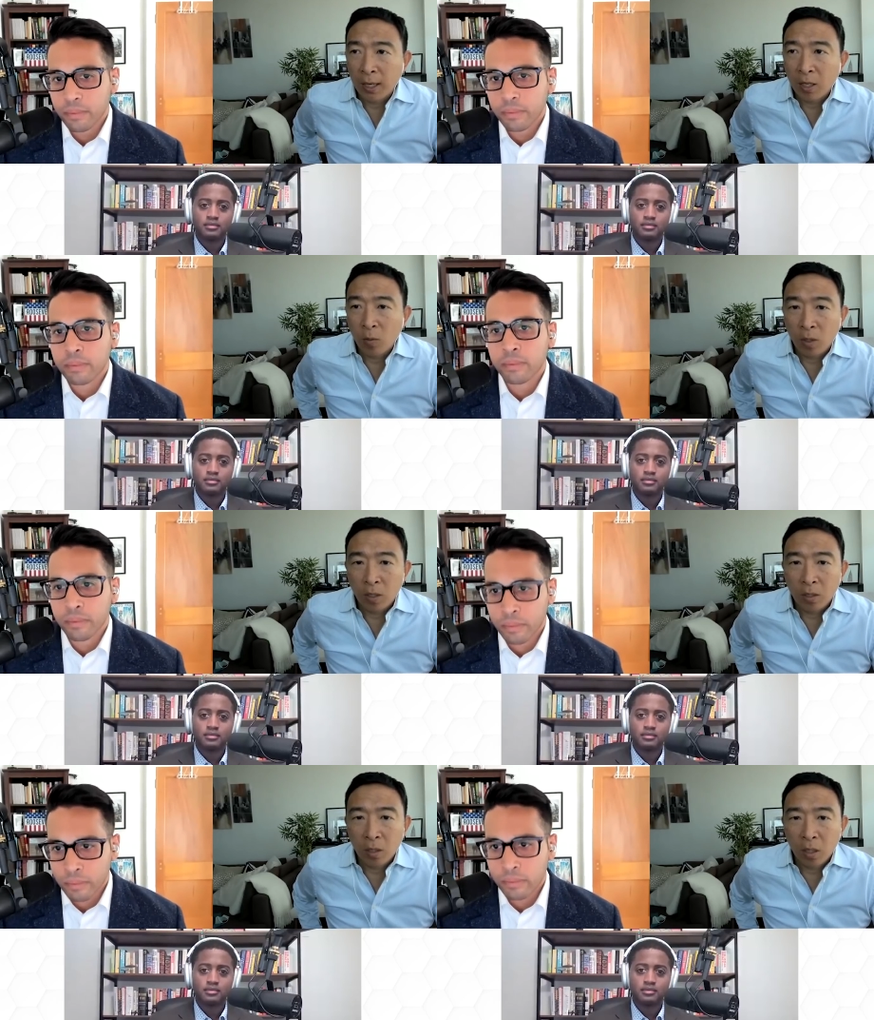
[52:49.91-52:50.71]

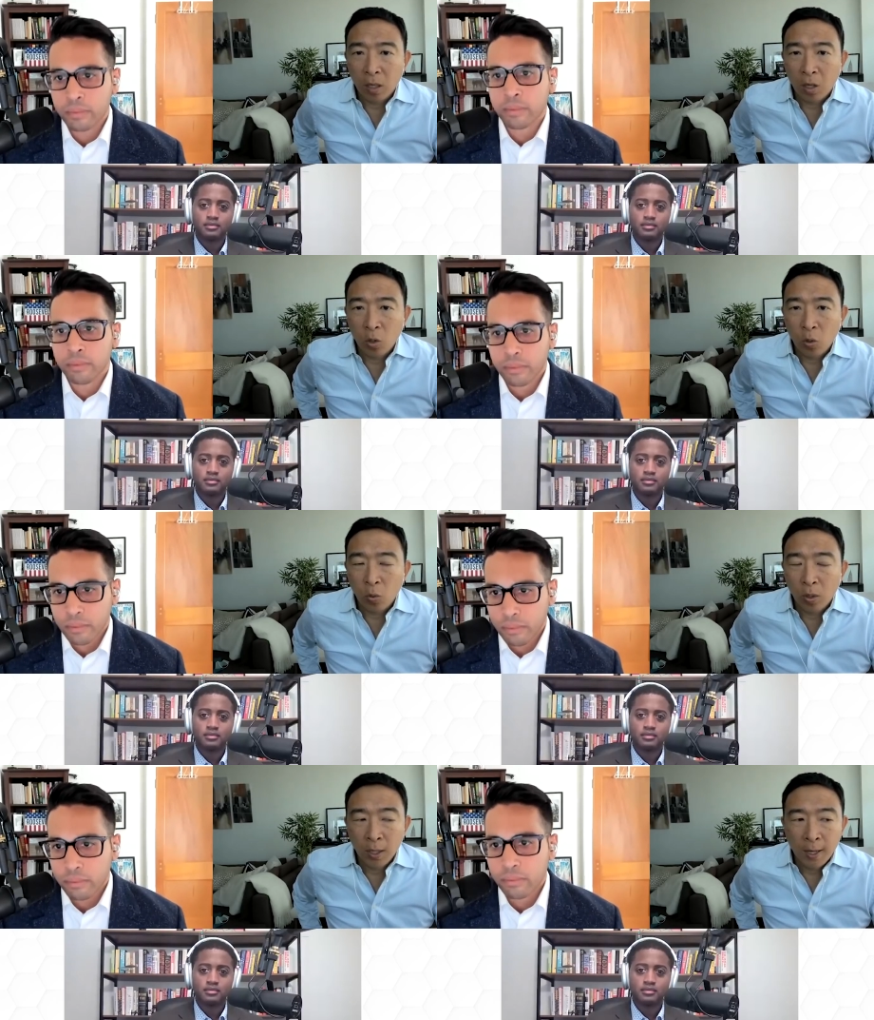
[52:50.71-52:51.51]
Speaker 1: anyone
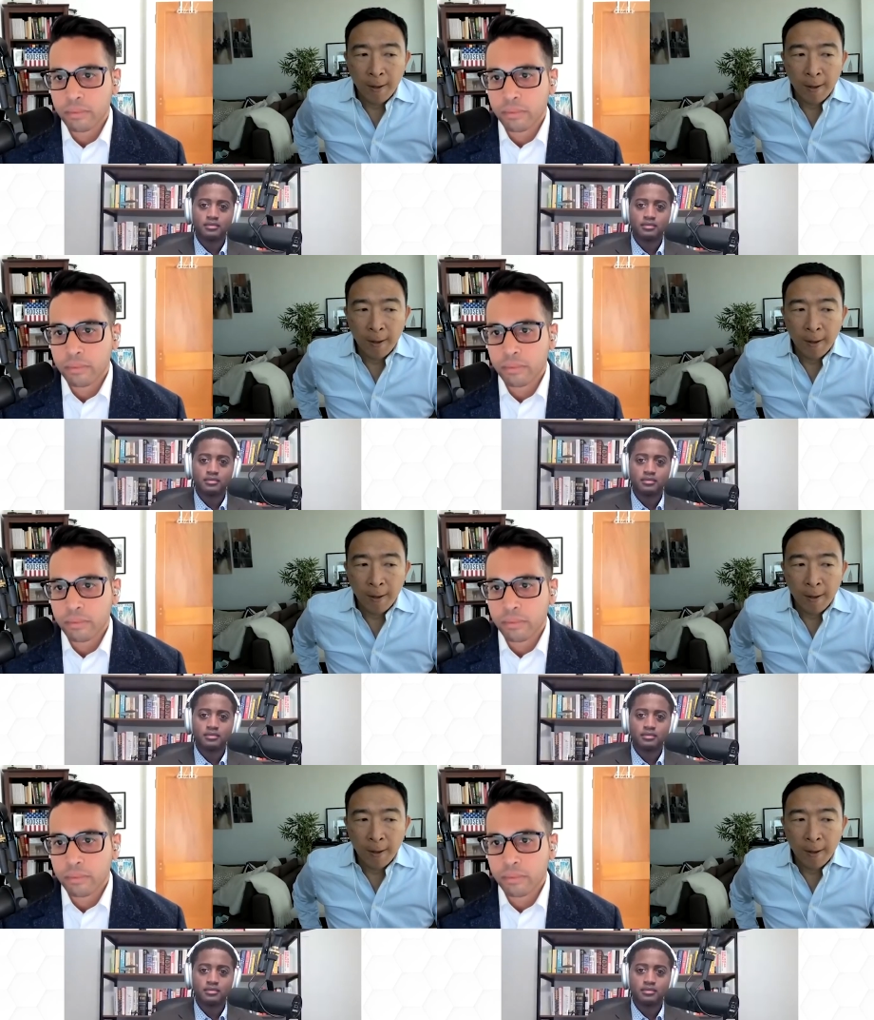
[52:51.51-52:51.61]
who